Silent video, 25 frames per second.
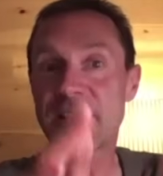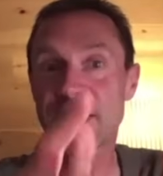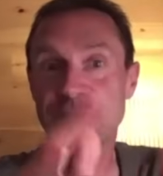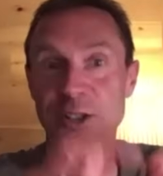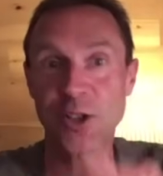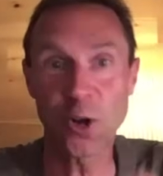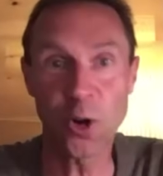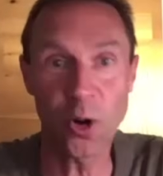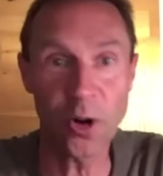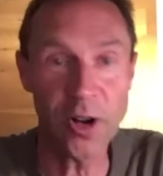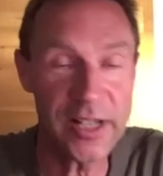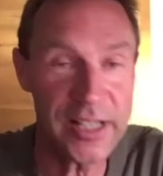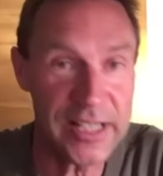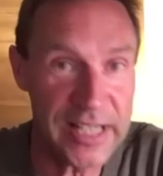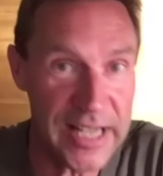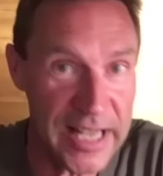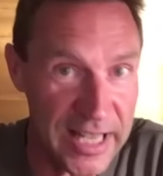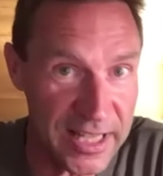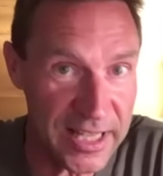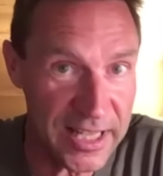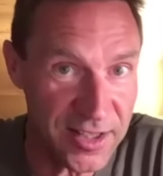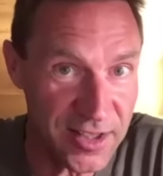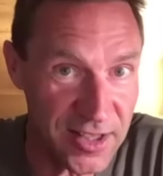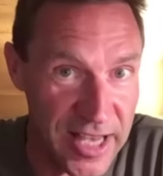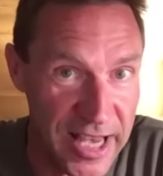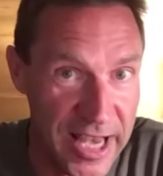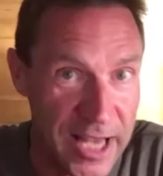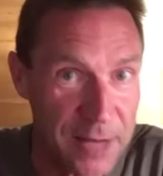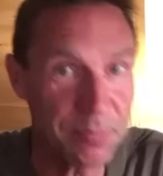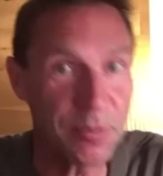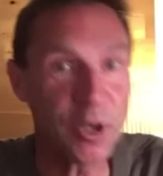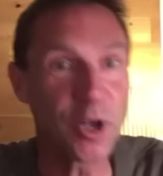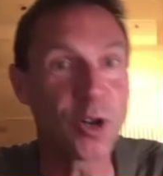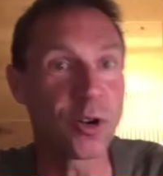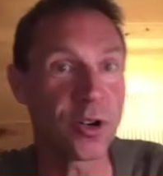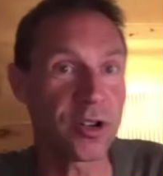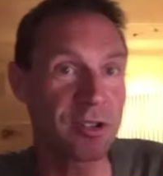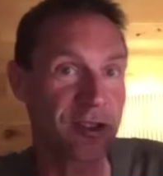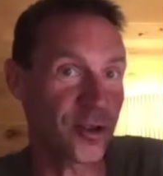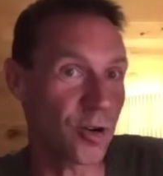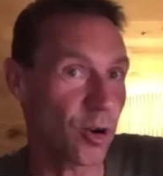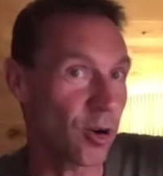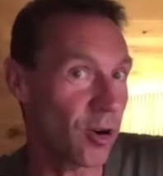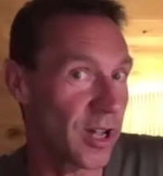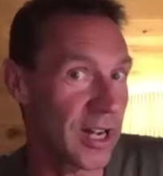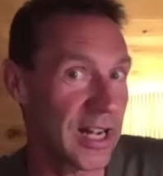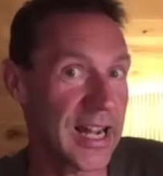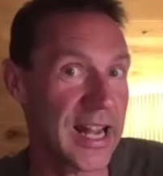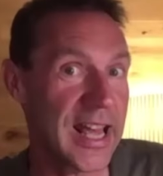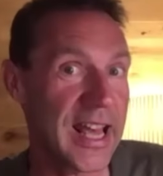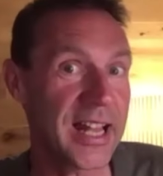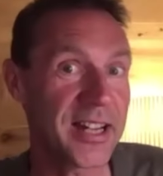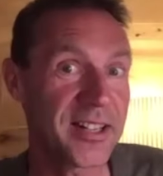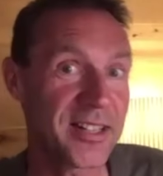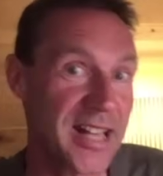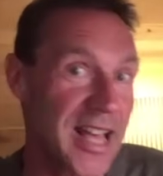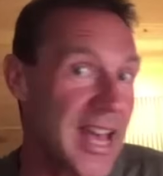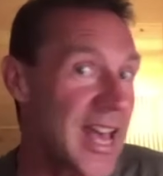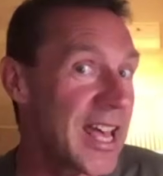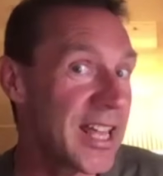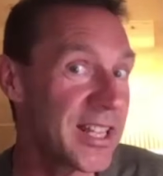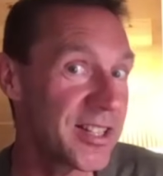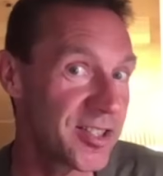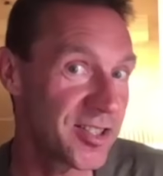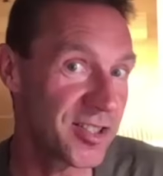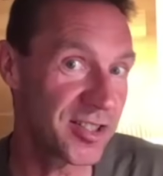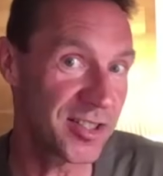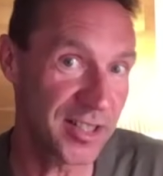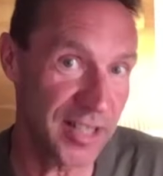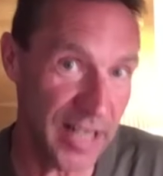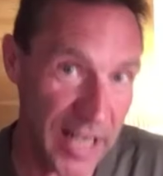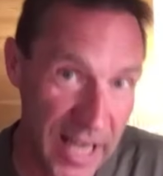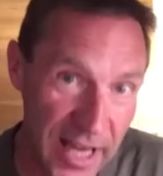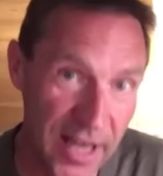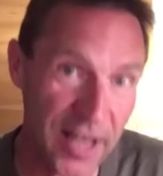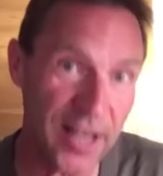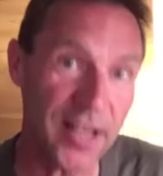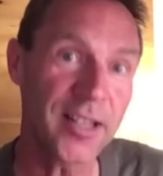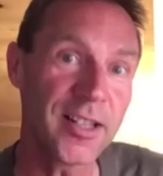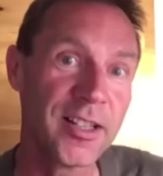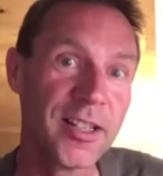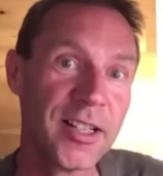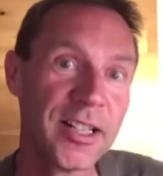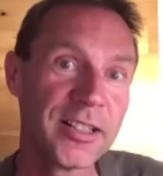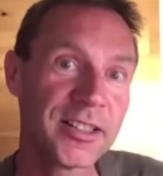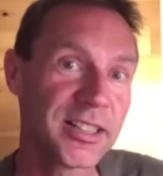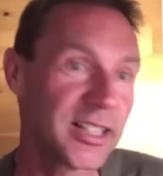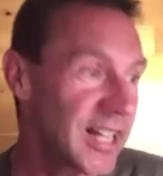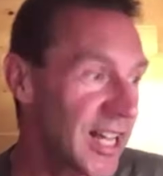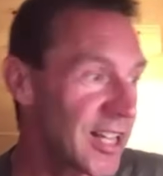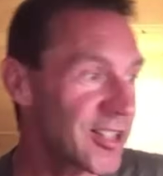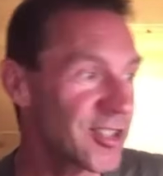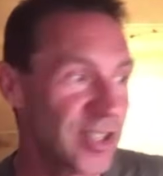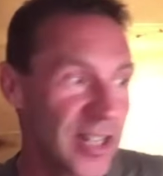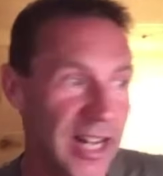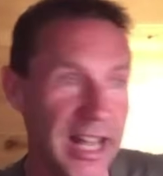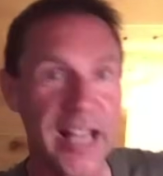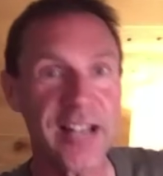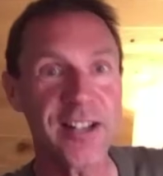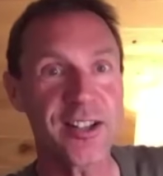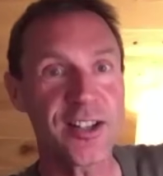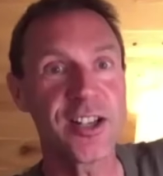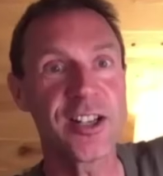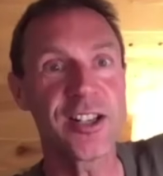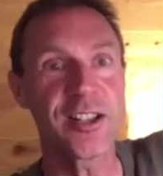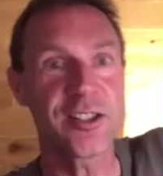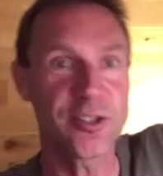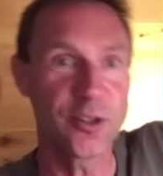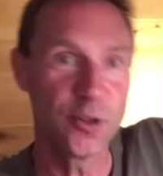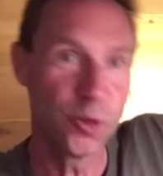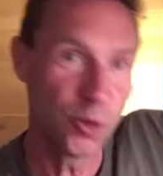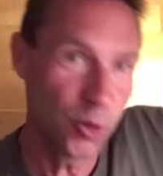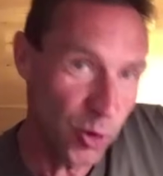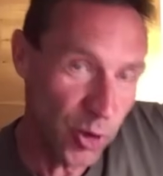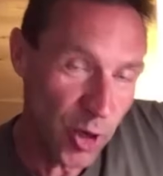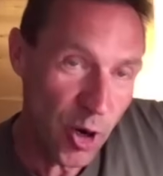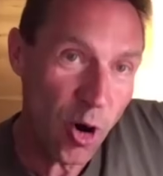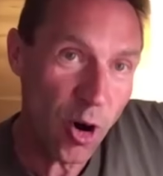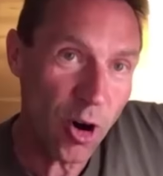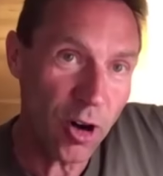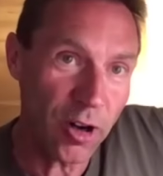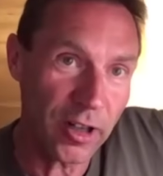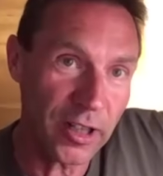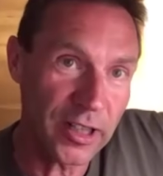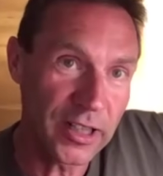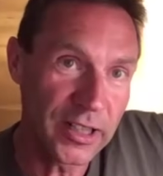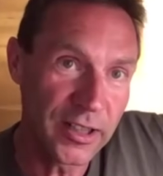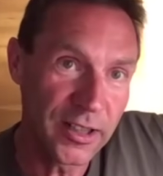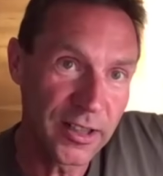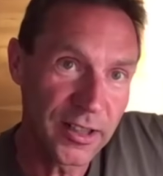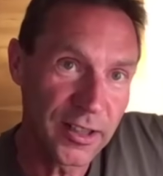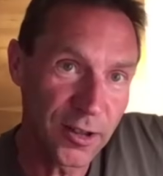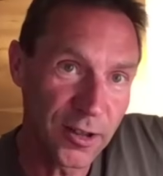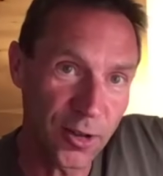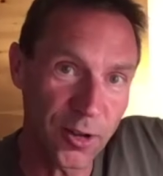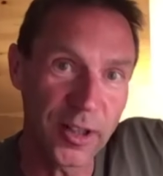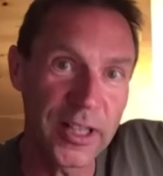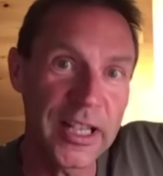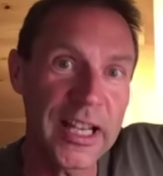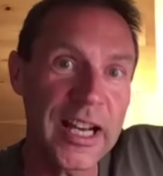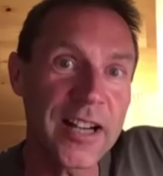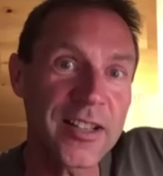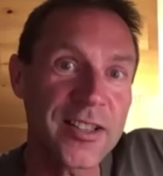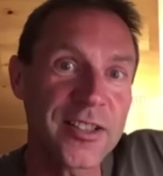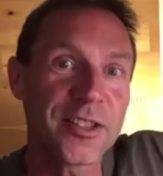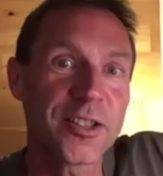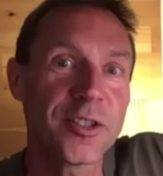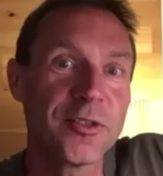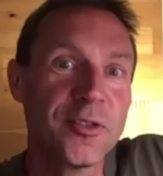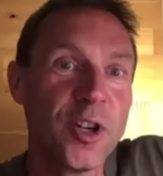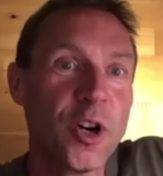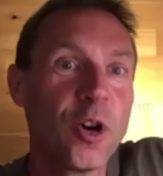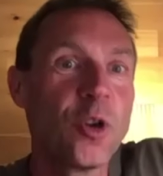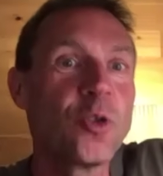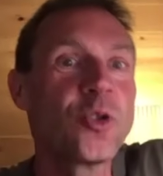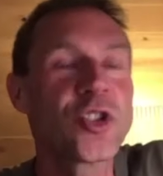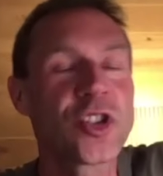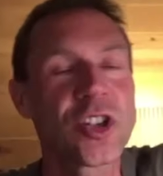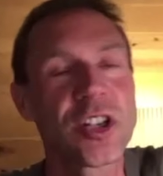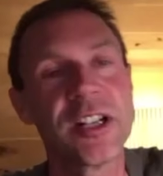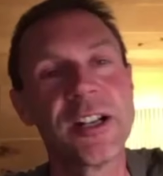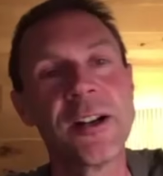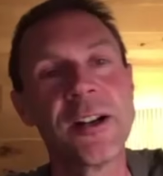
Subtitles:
it's called Land's End because all land ends there. The next land is New York on the other side of the ocean.